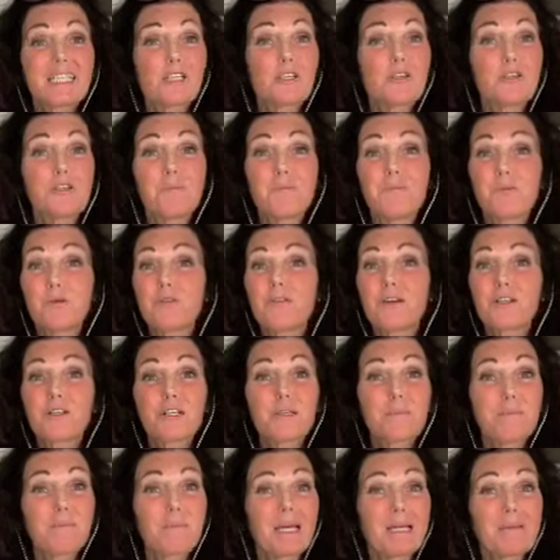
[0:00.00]
I couldn't move. I
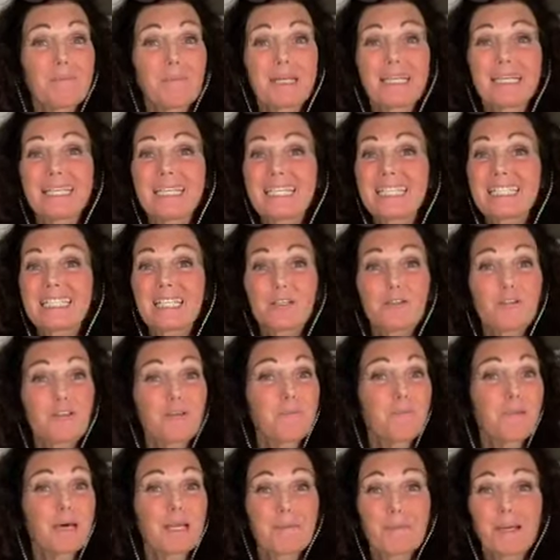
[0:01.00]
couldn't bend my knees. I
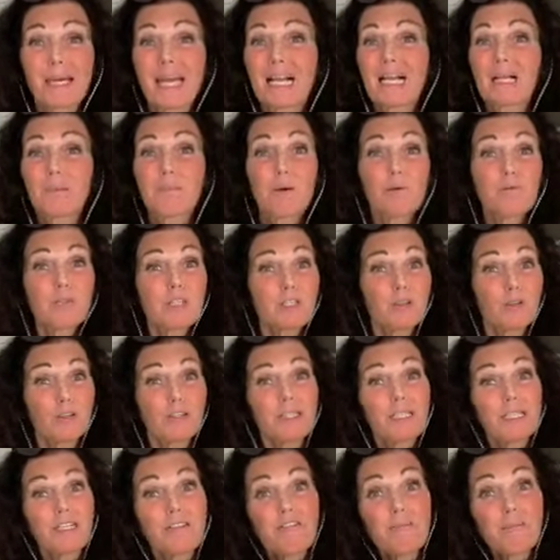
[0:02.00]
couldn't bend my elbows. I
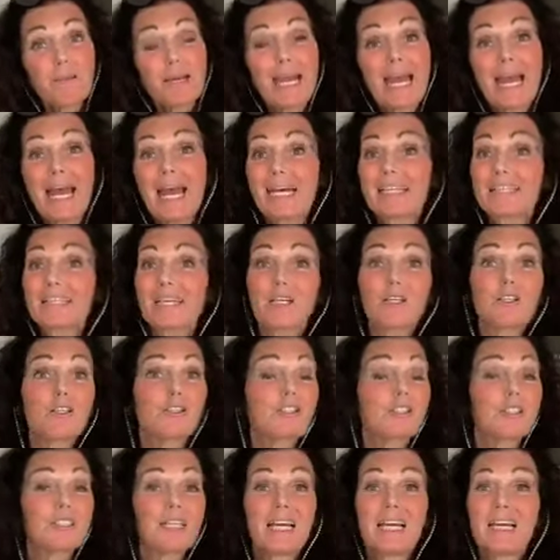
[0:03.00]
couldn't lift my hand. I
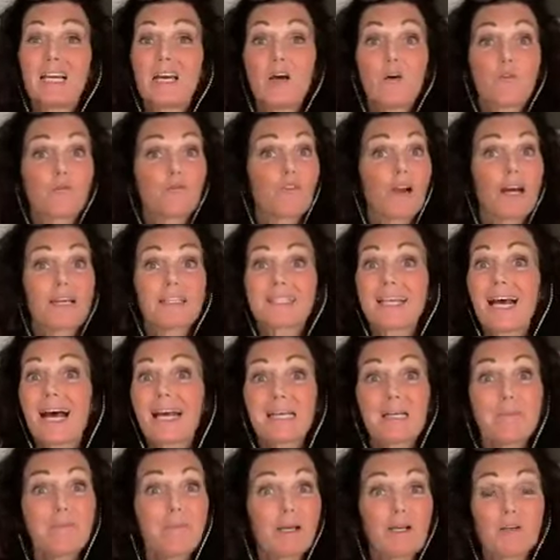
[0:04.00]
couldn't
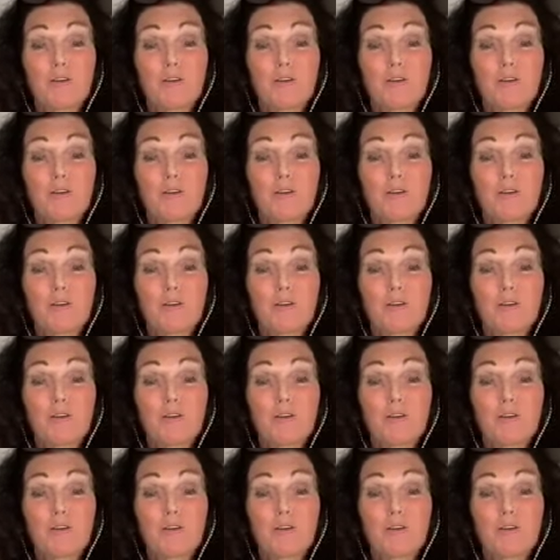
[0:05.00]
type. I